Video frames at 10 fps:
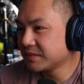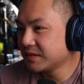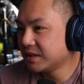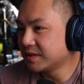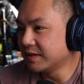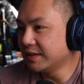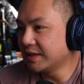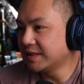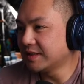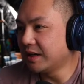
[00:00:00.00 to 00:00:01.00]
Silly Knox
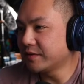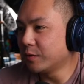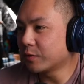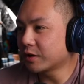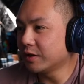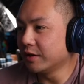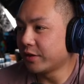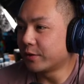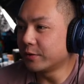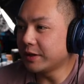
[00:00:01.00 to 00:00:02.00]
says, off to work on a
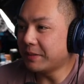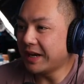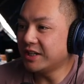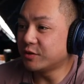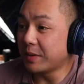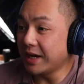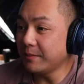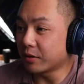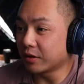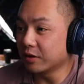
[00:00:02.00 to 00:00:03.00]
thirty page
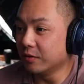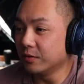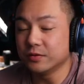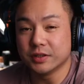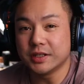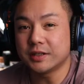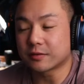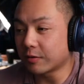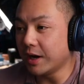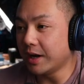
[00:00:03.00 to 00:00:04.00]
paper. Holy
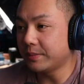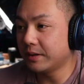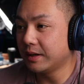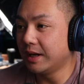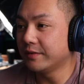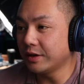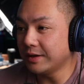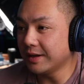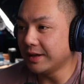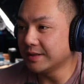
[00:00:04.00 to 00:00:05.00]
crap. Have a good
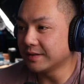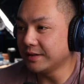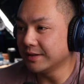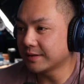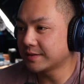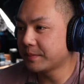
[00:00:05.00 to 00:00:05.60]
night, Silly Knox.